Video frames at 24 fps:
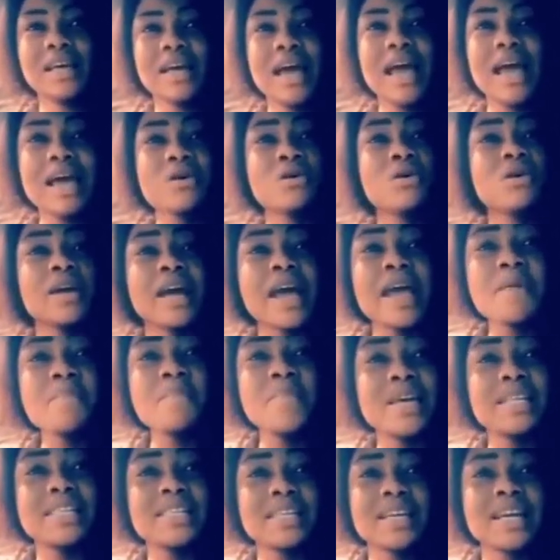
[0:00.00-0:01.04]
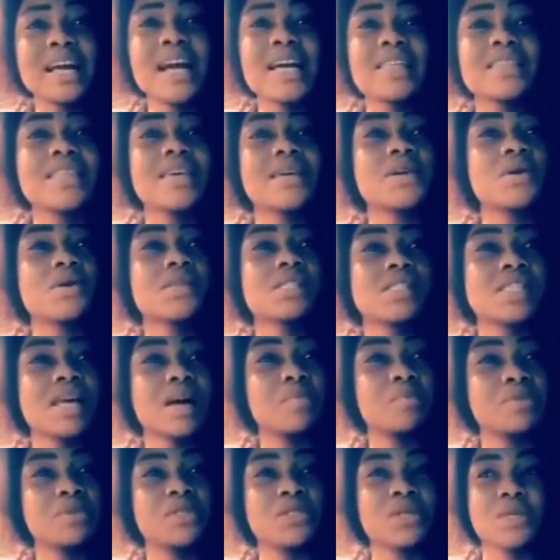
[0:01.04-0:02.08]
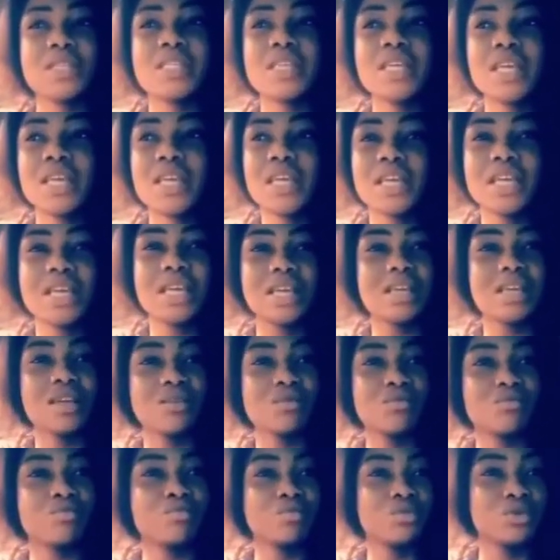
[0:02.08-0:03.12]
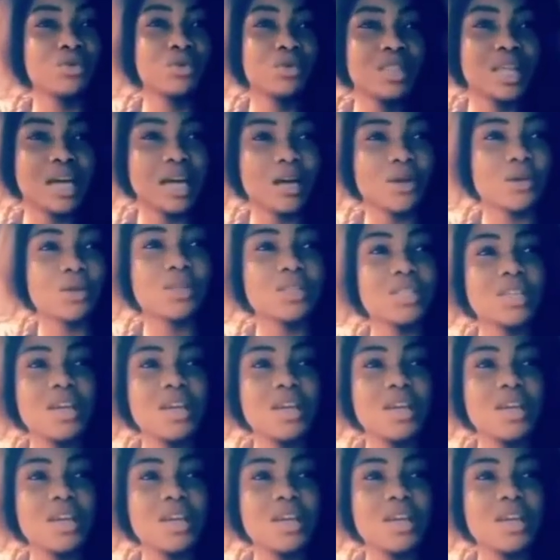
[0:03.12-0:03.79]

I go carry person car, take go snap picture, say build house,